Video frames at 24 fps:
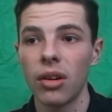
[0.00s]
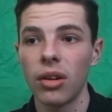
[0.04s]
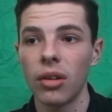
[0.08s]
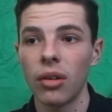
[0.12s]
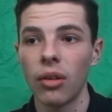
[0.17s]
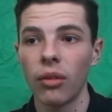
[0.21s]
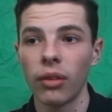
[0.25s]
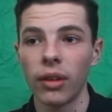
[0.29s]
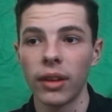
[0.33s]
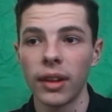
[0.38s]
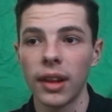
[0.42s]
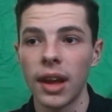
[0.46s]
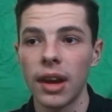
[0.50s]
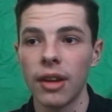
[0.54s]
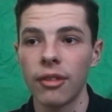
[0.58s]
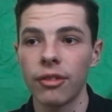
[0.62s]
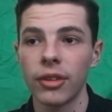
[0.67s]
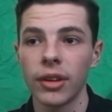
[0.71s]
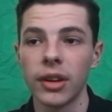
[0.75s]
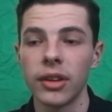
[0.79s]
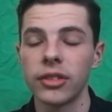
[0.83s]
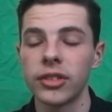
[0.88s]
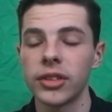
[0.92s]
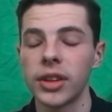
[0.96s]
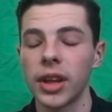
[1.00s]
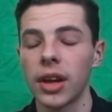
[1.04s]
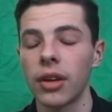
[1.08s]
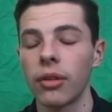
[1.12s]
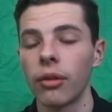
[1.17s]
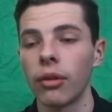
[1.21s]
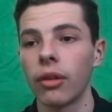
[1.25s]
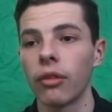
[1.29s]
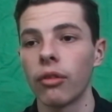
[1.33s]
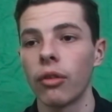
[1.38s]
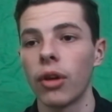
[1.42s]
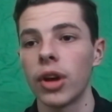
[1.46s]
on the left and then Saka
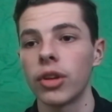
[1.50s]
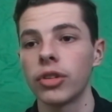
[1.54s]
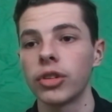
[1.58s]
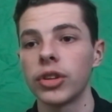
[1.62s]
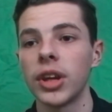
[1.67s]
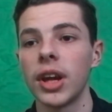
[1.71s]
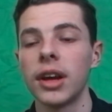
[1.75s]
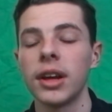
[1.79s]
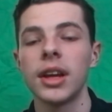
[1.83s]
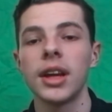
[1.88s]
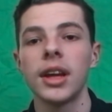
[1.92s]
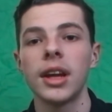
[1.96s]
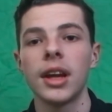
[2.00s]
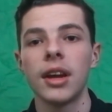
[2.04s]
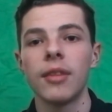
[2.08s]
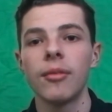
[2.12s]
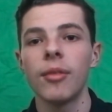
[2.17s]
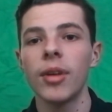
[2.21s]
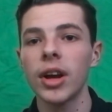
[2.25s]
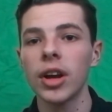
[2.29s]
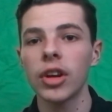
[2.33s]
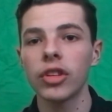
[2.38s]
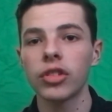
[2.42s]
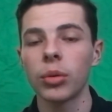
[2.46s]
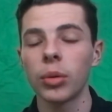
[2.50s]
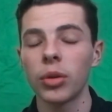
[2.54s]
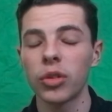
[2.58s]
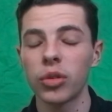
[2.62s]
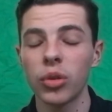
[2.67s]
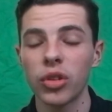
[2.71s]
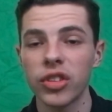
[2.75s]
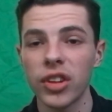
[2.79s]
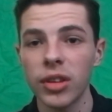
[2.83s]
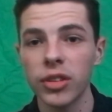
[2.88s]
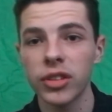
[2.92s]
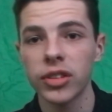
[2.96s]
on the right. So yeah, but that's what I was
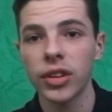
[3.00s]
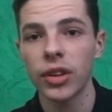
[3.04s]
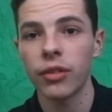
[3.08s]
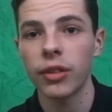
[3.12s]
going to say.